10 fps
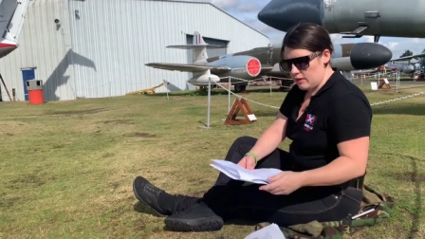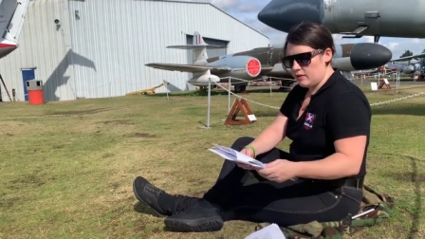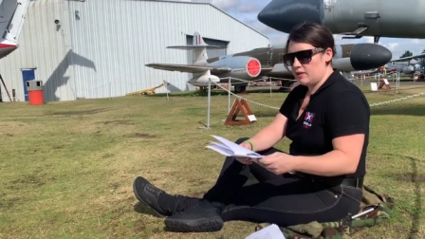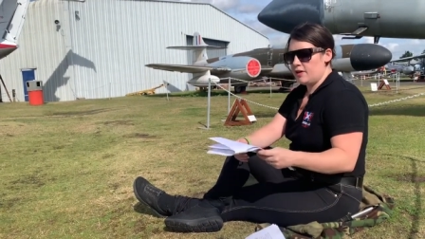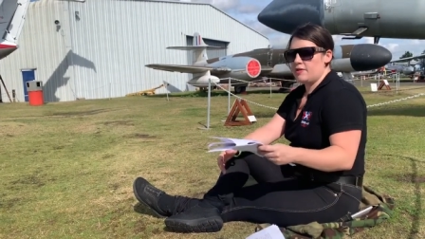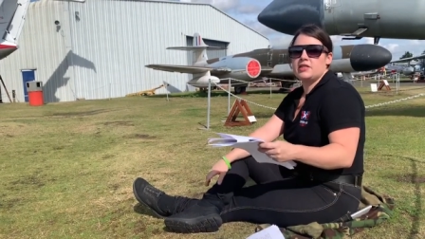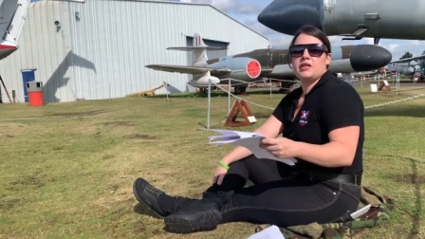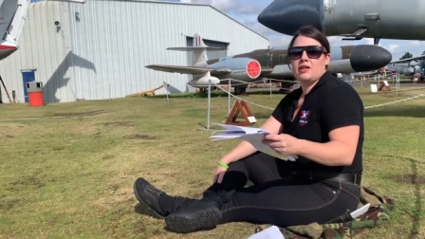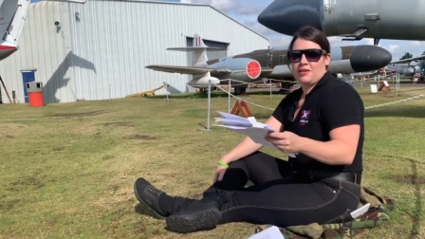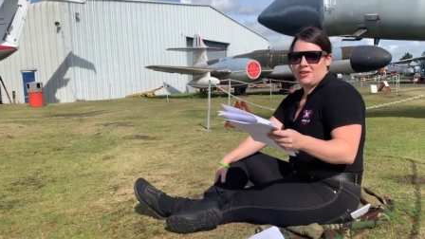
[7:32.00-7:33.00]
There is
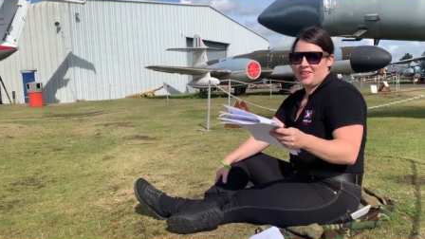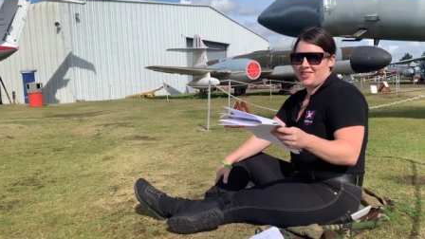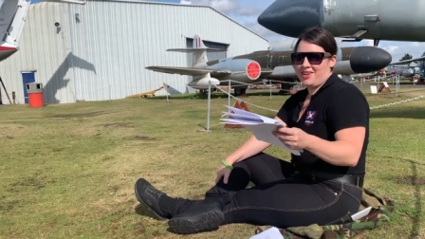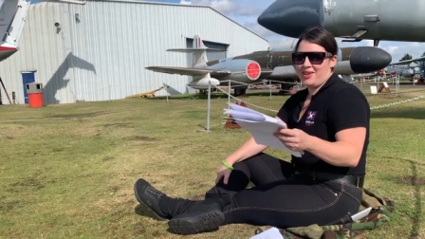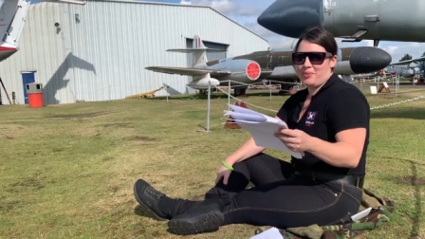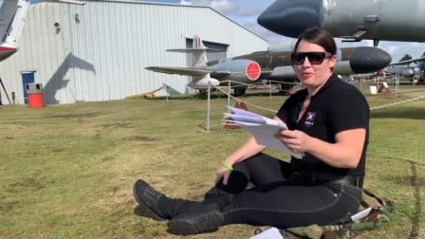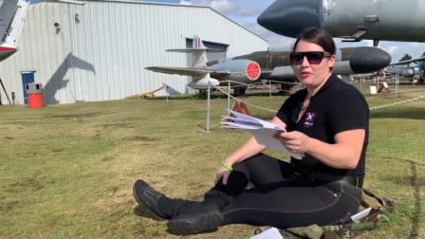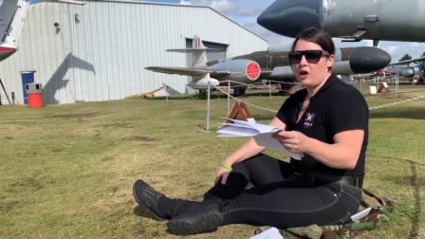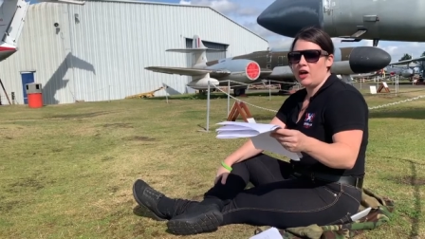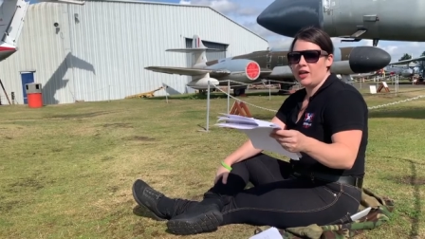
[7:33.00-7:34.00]
another type of
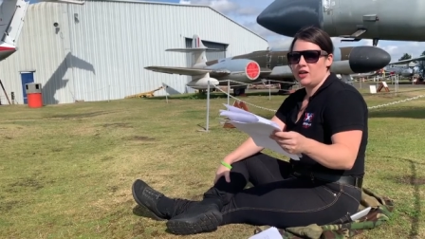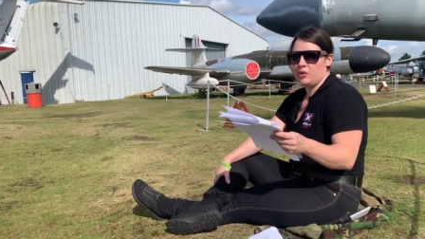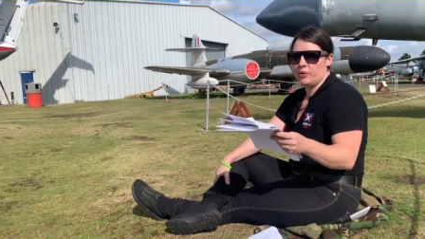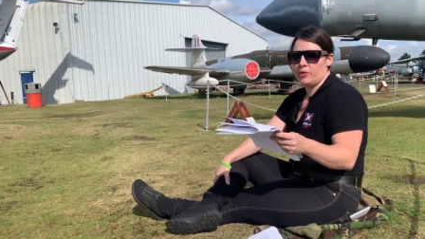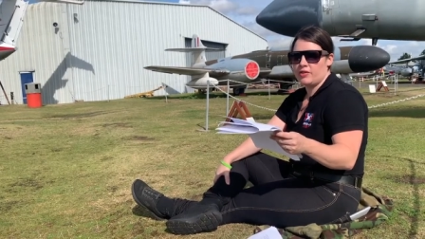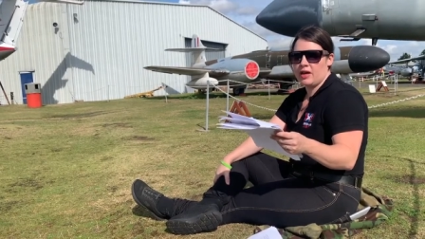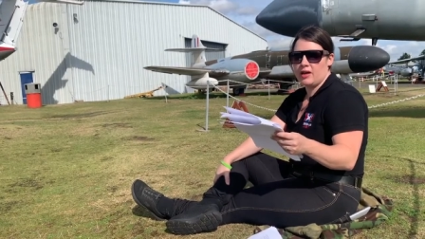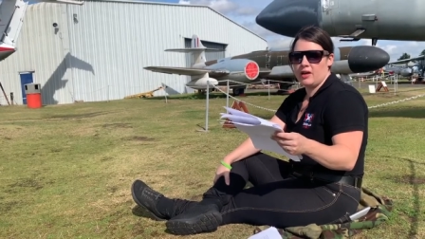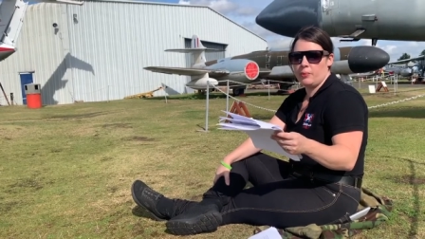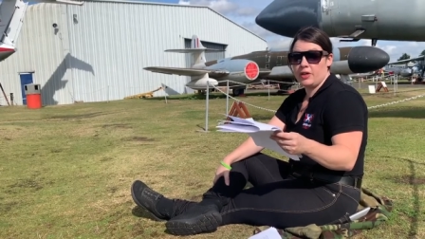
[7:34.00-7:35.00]
higher law, that
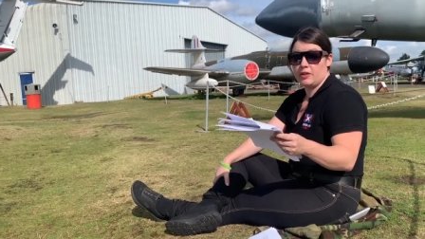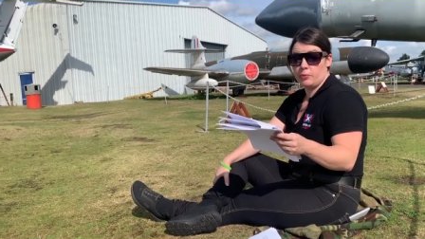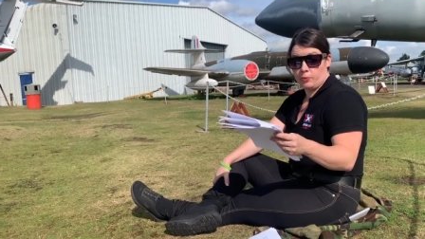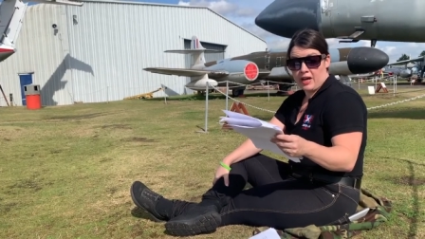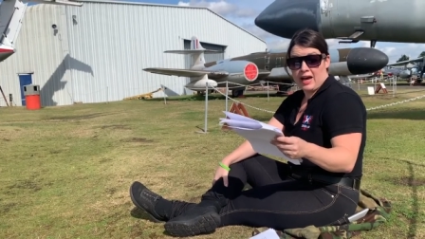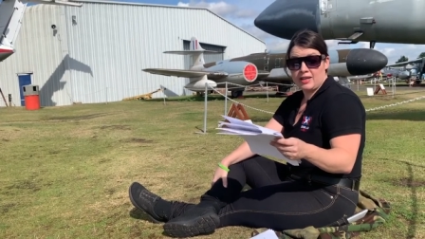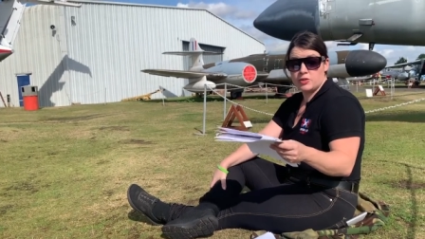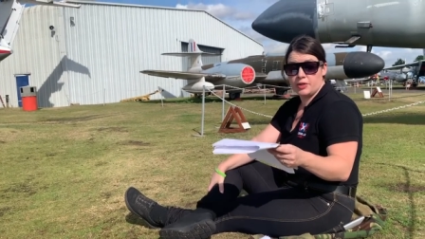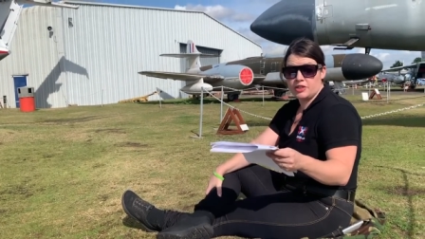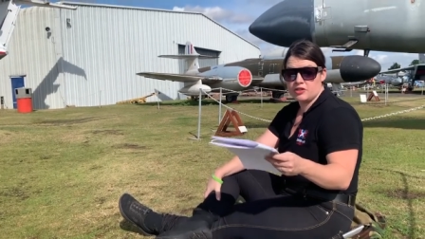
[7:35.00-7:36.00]

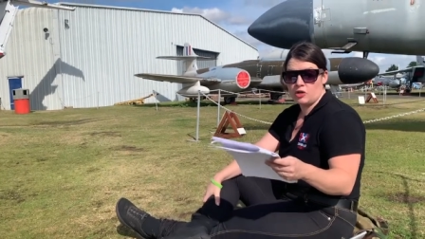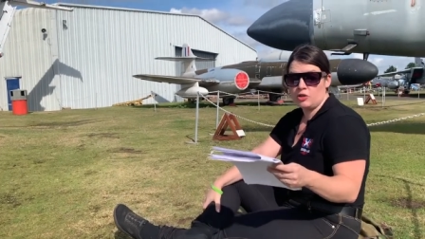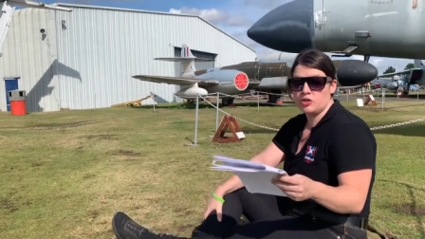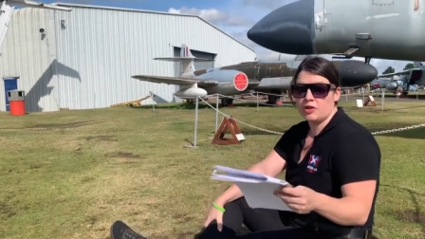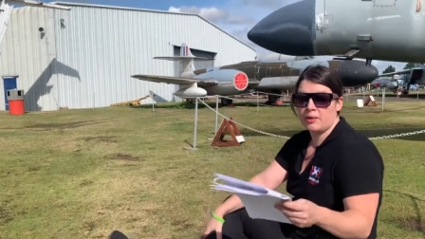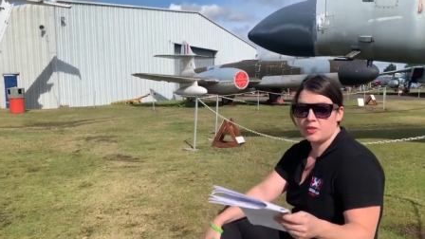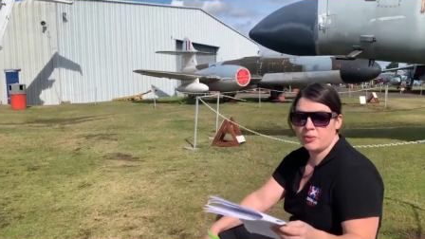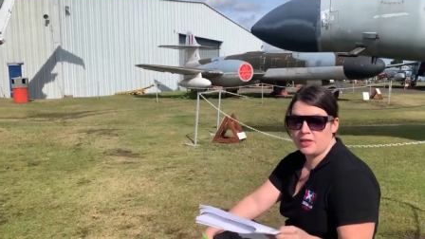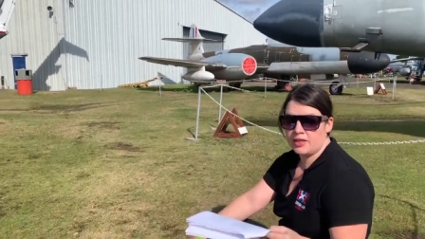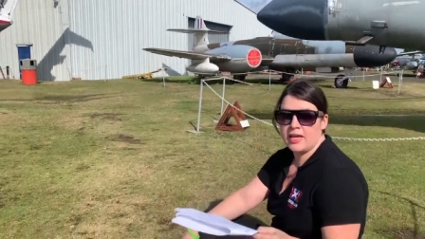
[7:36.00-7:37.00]
which is a contract
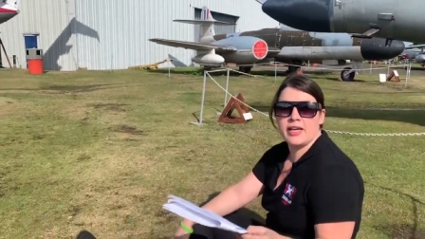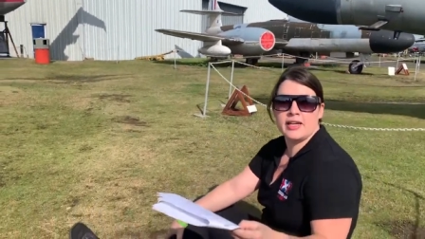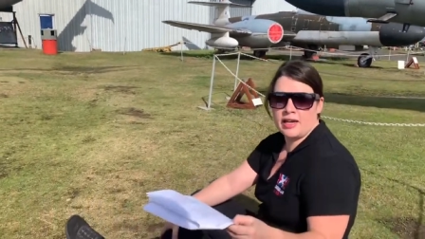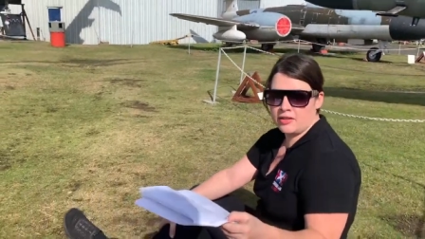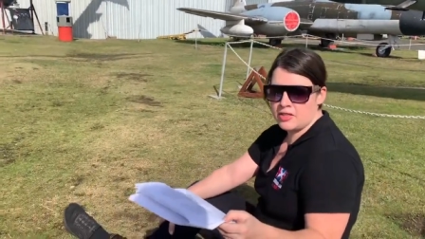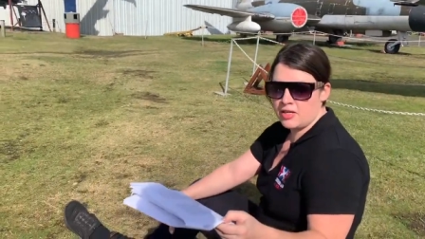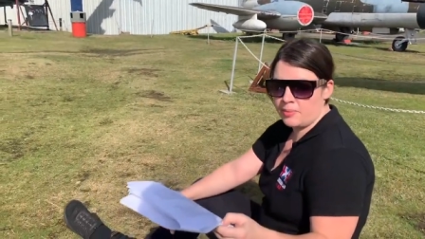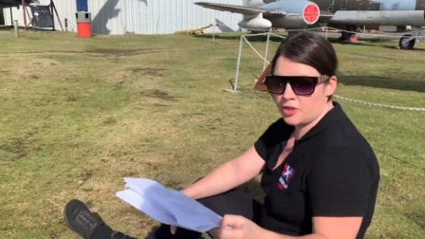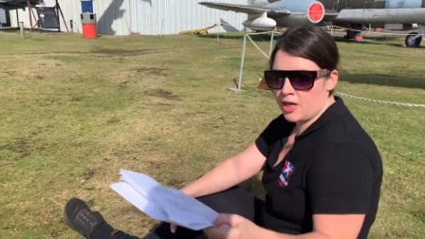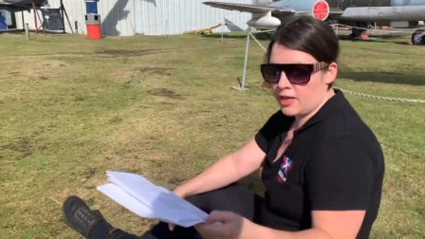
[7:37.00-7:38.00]
between the king and the
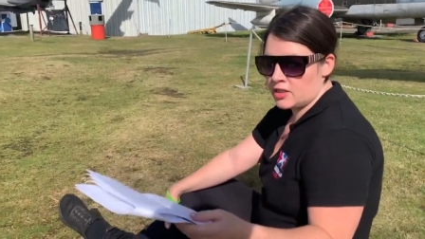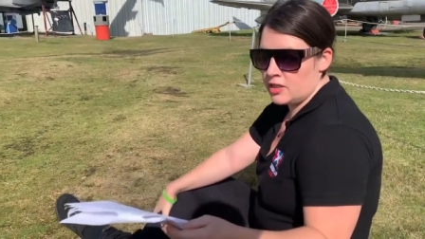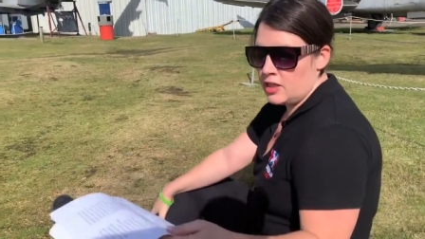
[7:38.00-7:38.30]
subject.